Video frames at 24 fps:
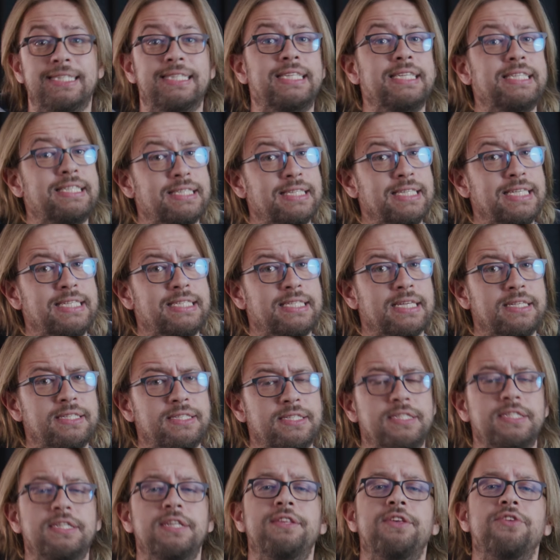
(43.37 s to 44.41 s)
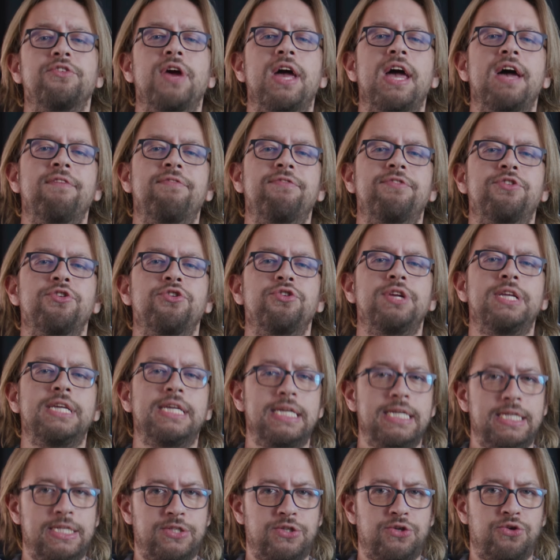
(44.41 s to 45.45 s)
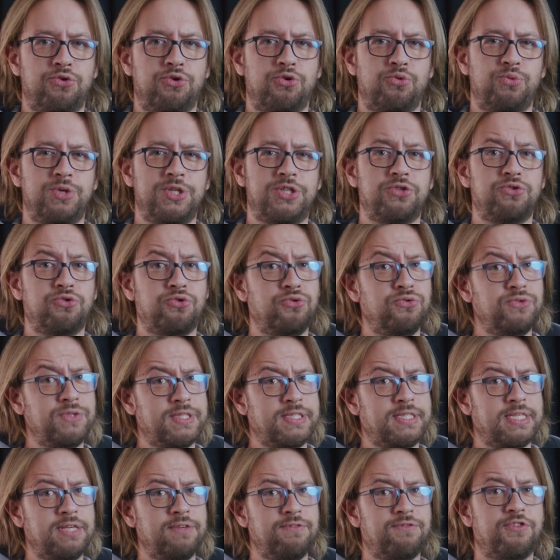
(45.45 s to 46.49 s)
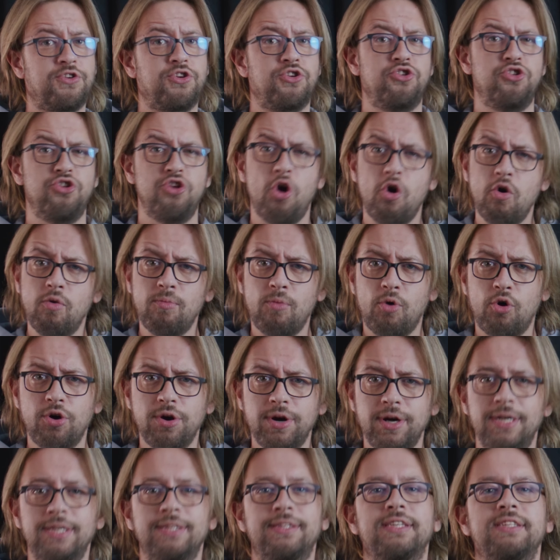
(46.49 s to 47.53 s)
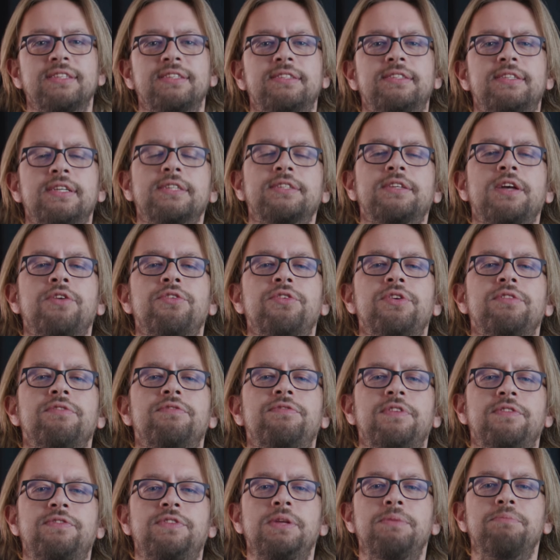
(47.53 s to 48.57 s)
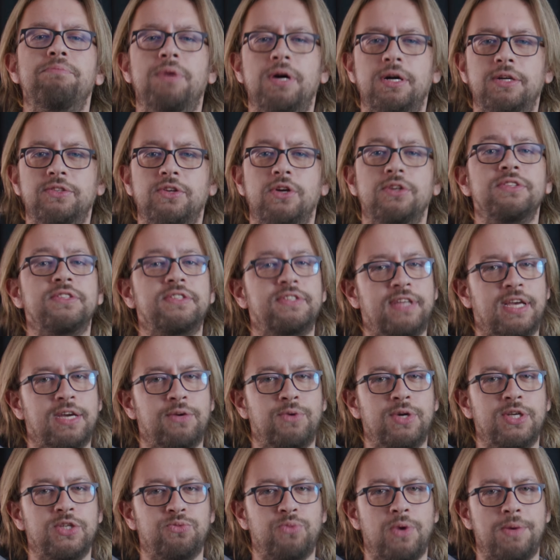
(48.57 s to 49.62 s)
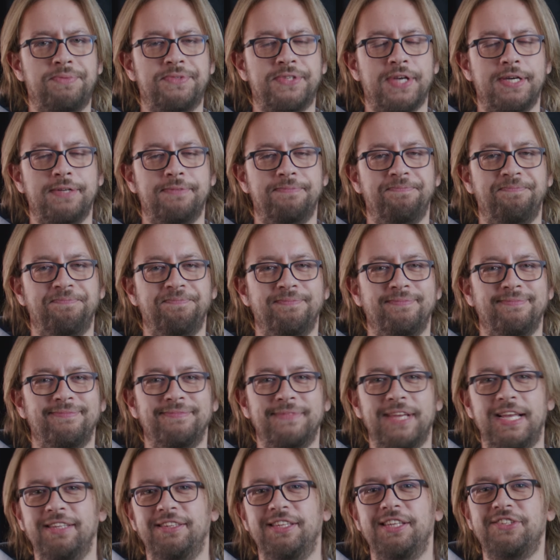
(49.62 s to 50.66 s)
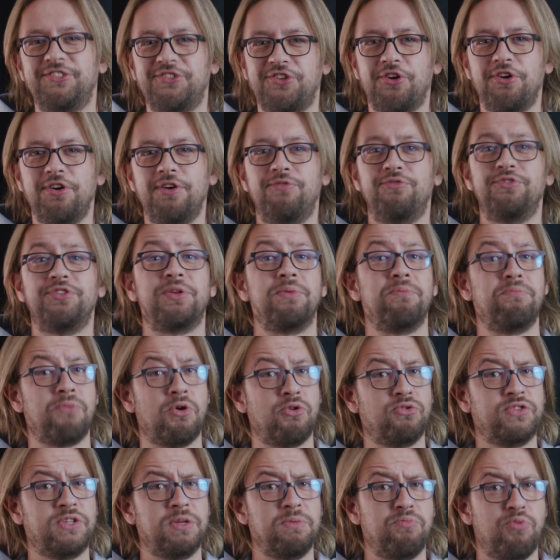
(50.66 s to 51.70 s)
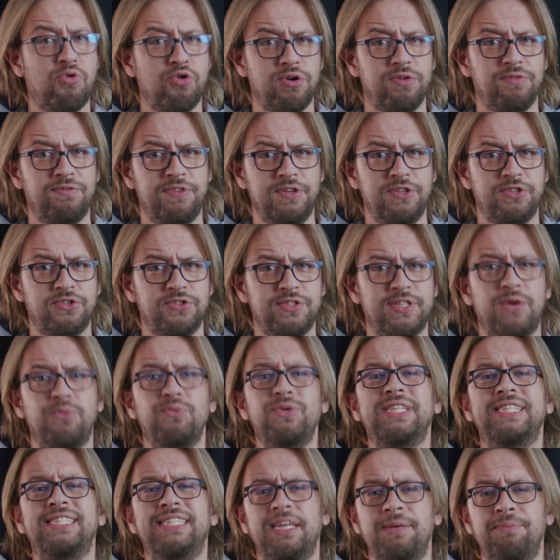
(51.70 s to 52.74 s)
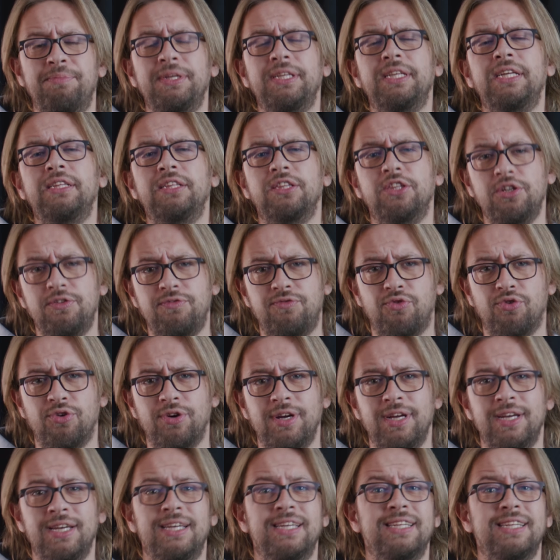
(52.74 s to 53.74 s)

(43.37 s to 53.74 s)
This leads us to their F30 e-scooter, which cruises in for no more than $650 on Segway's website. Let's start off with the most important features that we typically look for